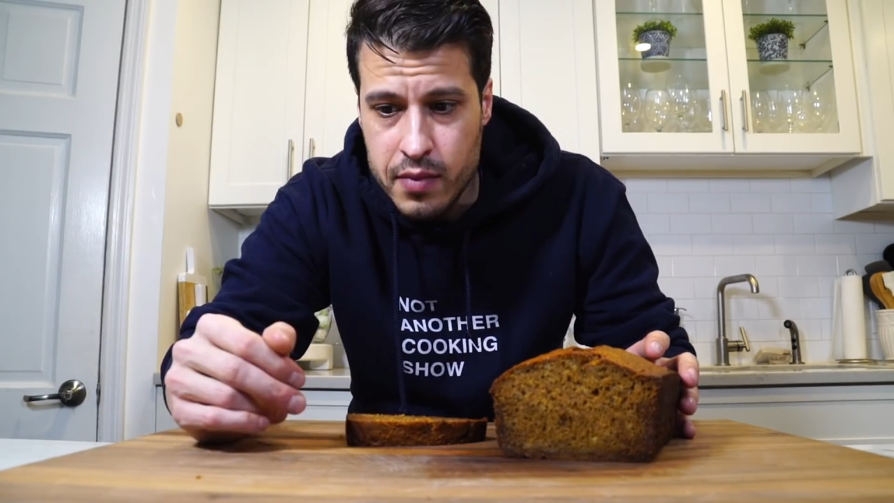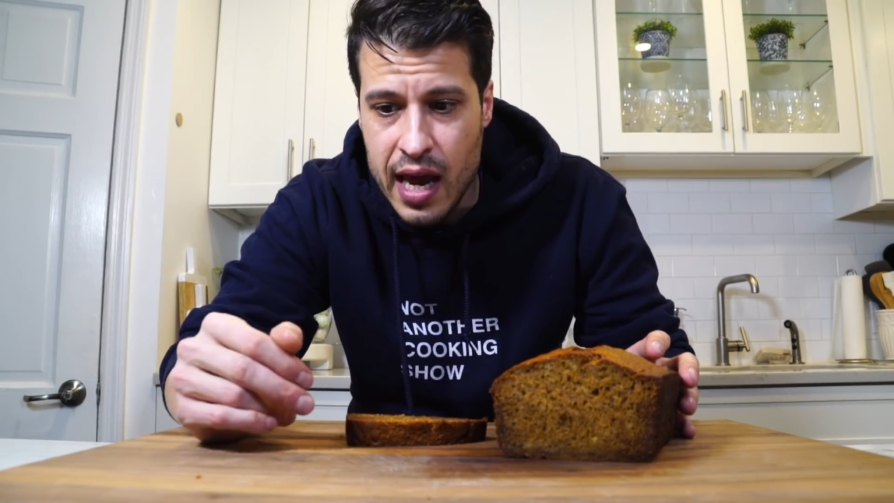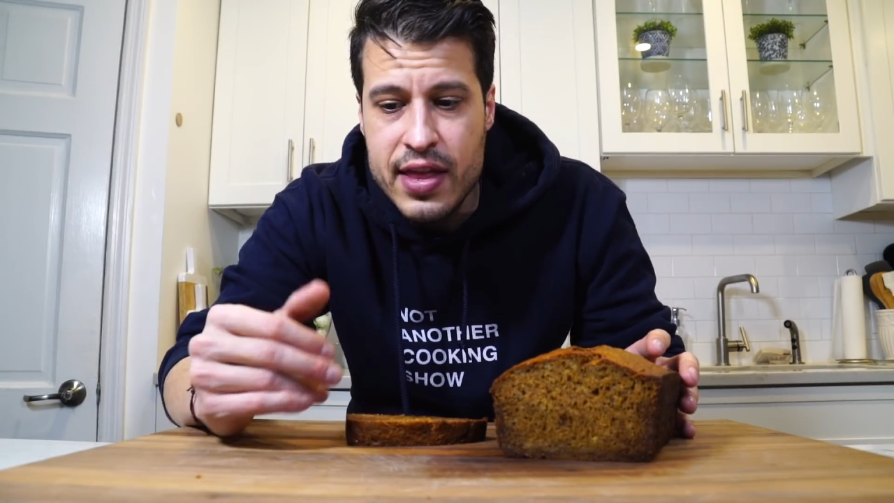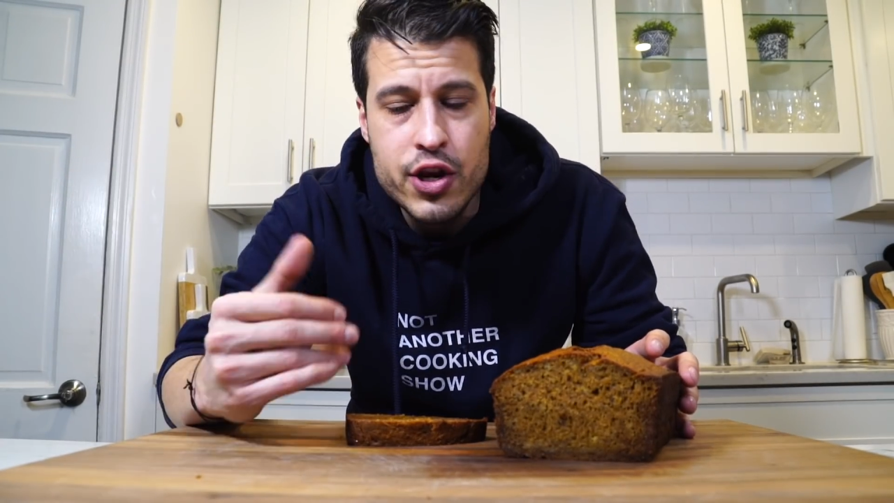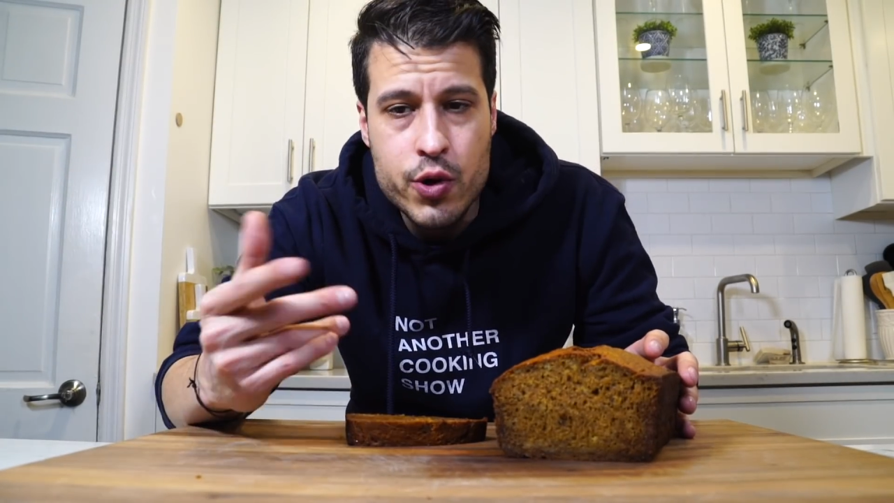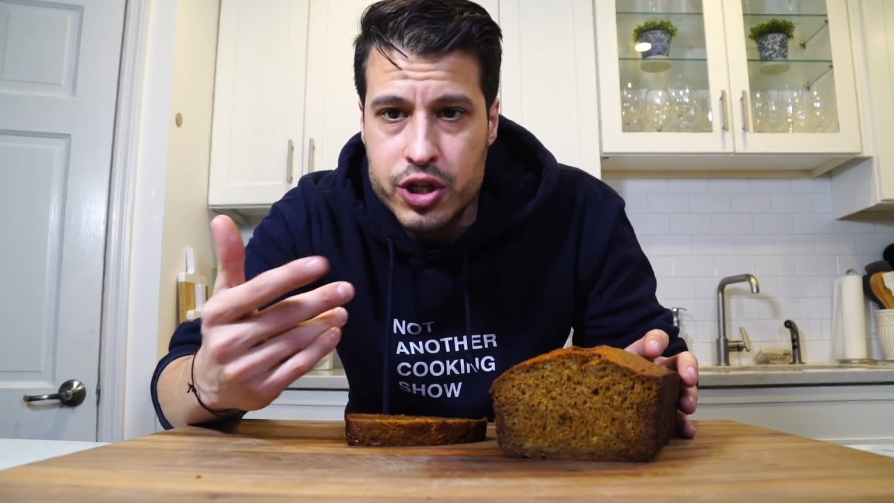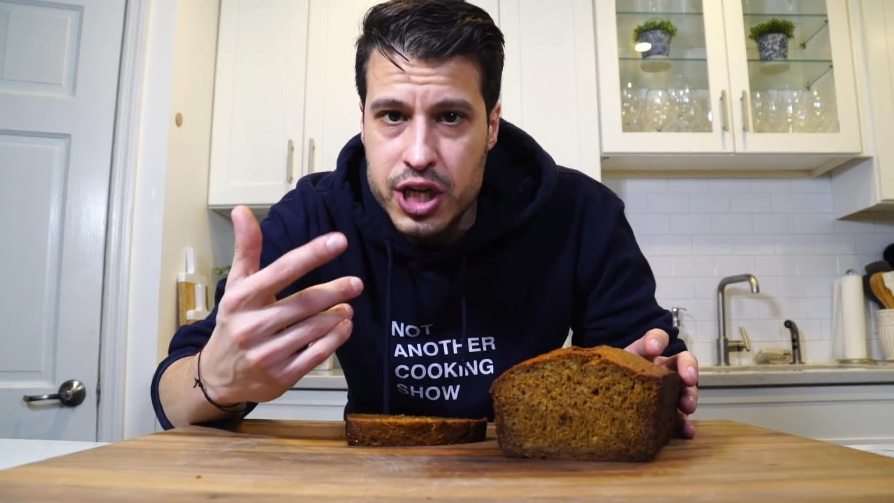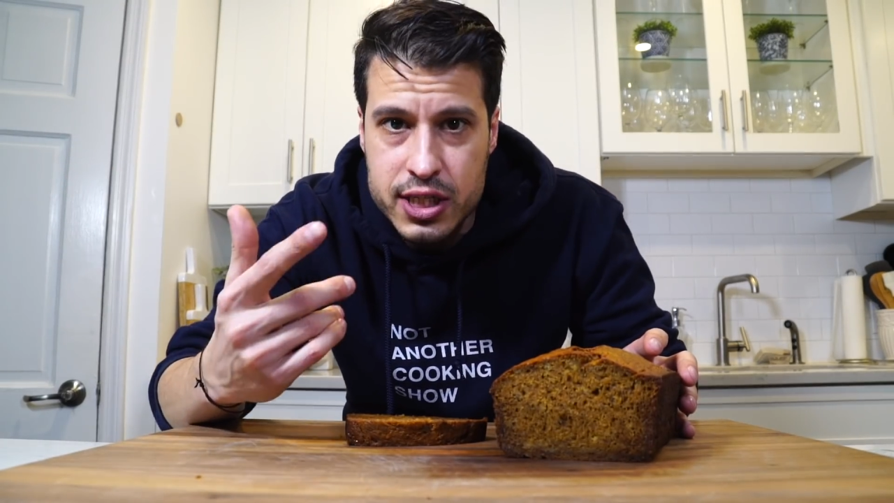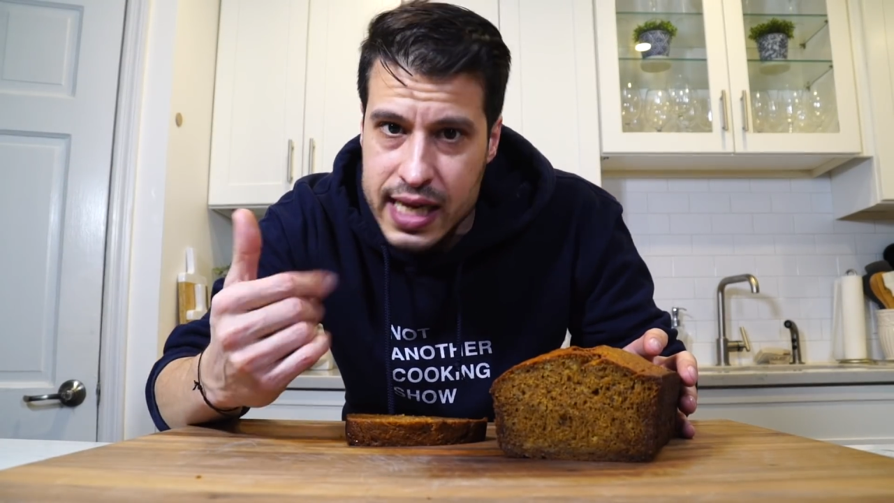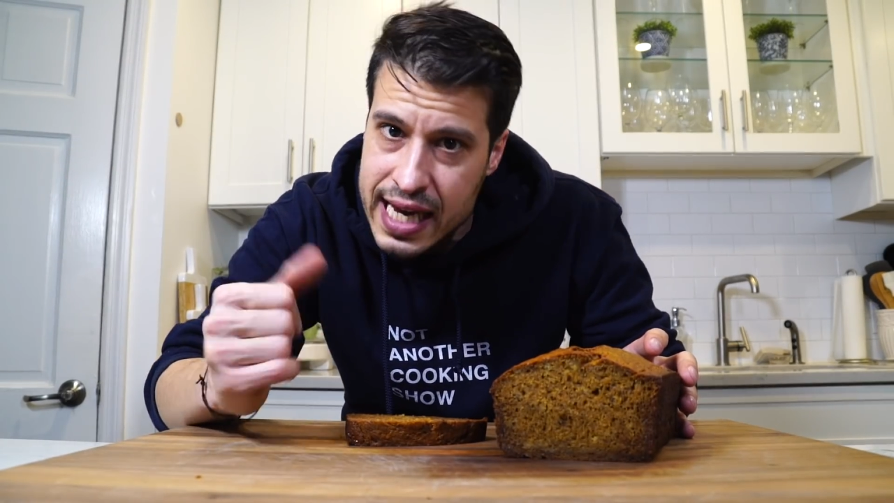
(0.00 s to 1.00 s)
And then you could
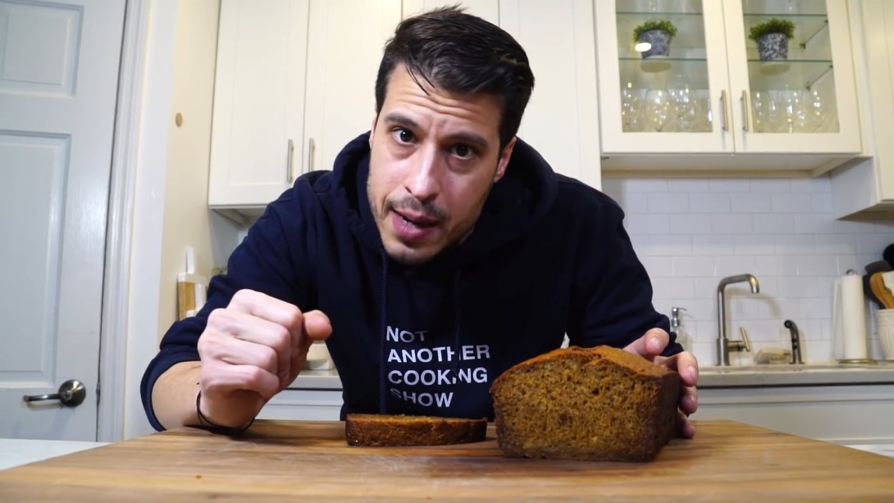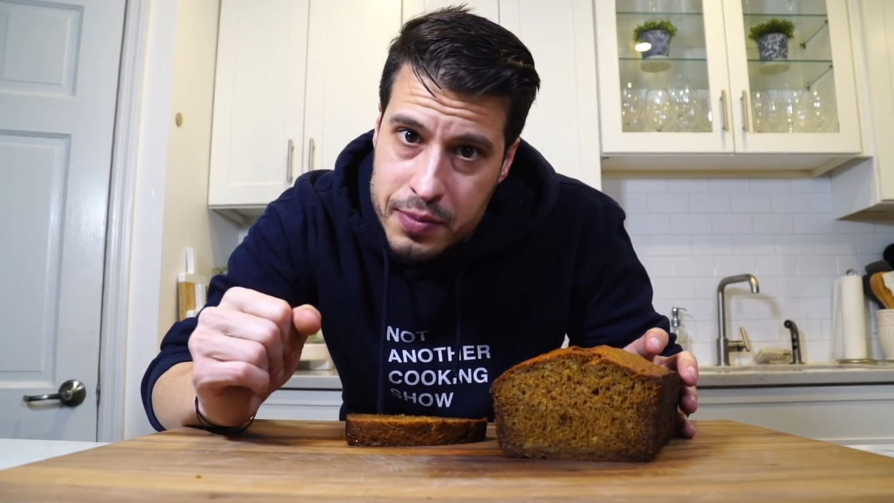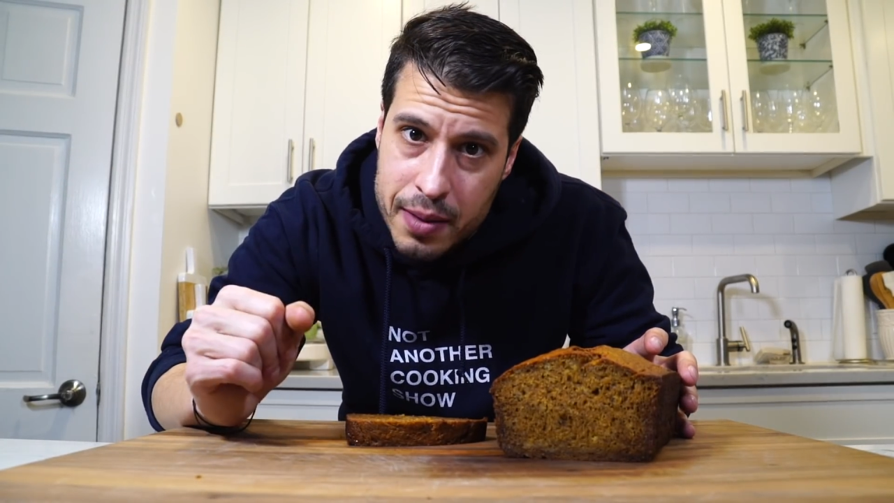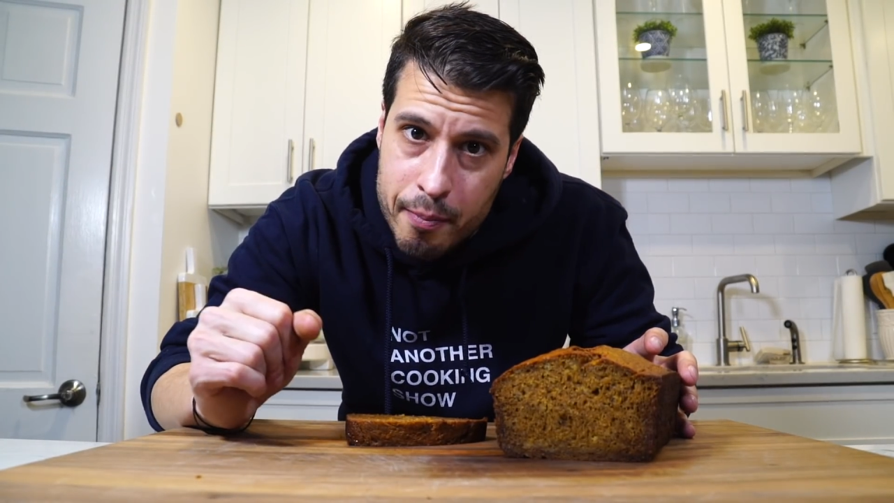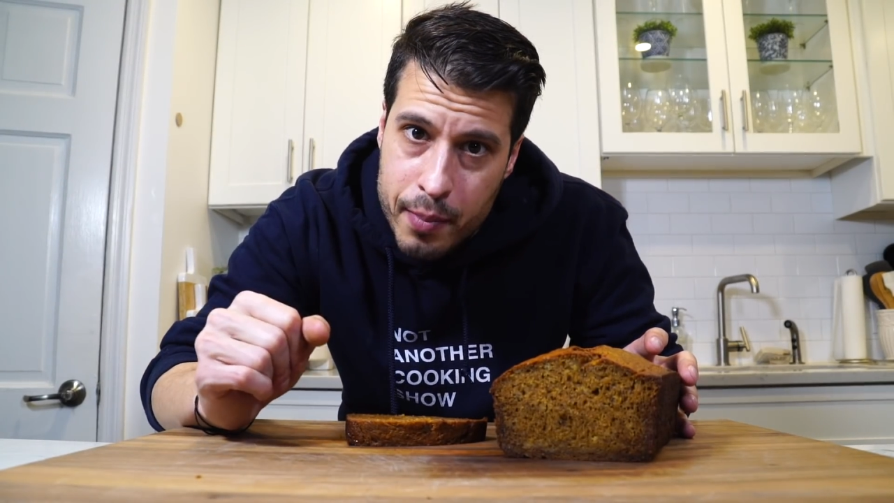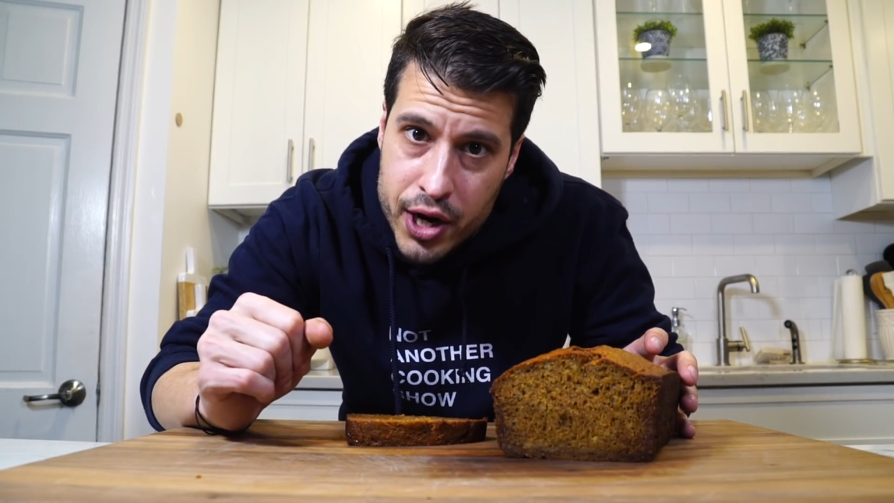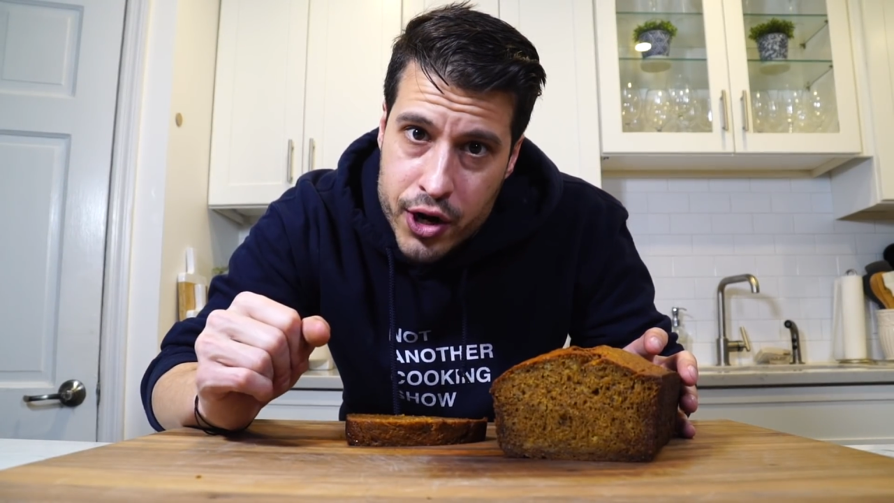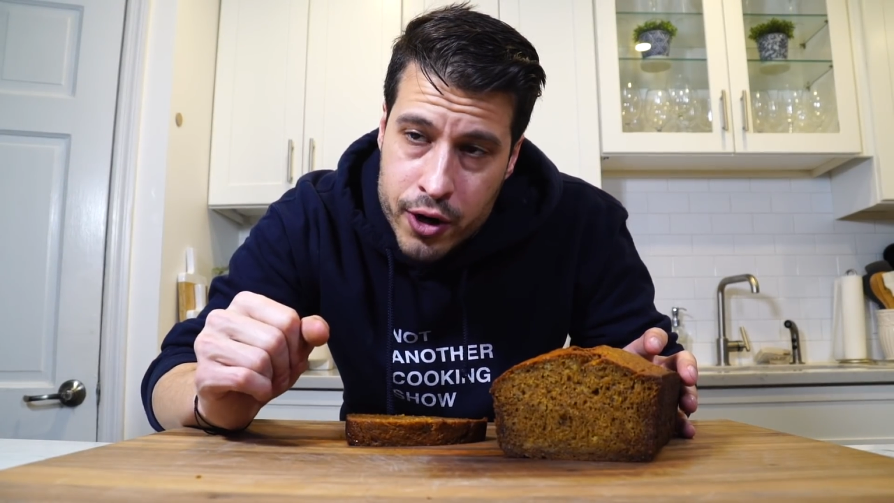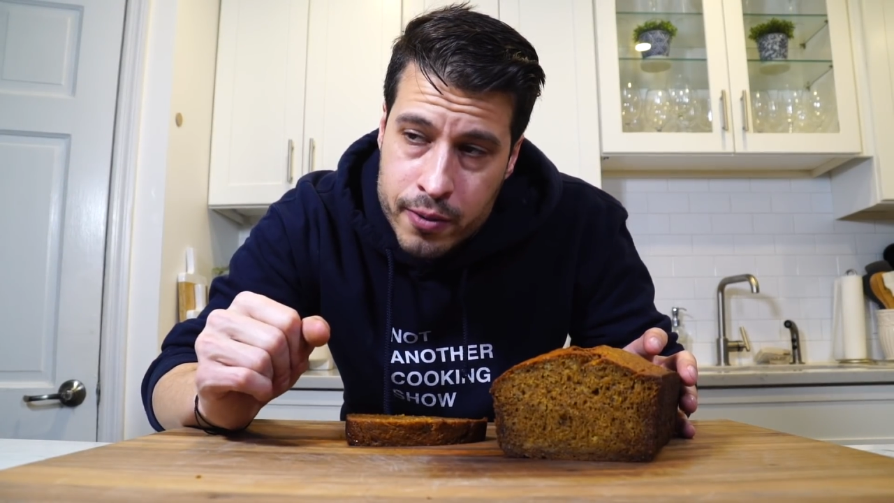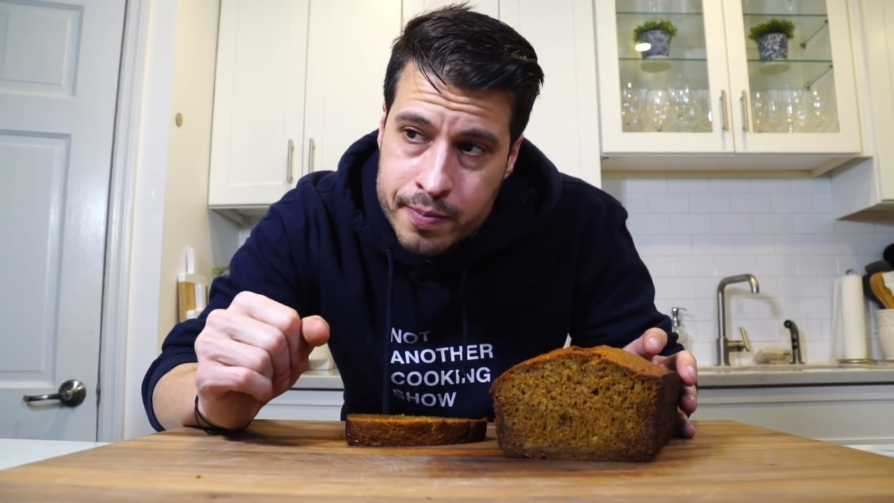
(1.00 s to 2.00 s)
just heat up some
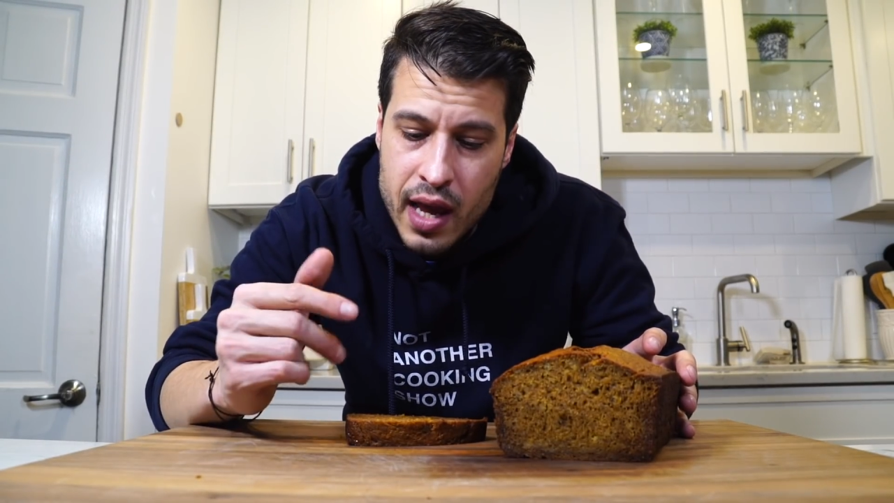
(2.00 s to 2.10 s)
butter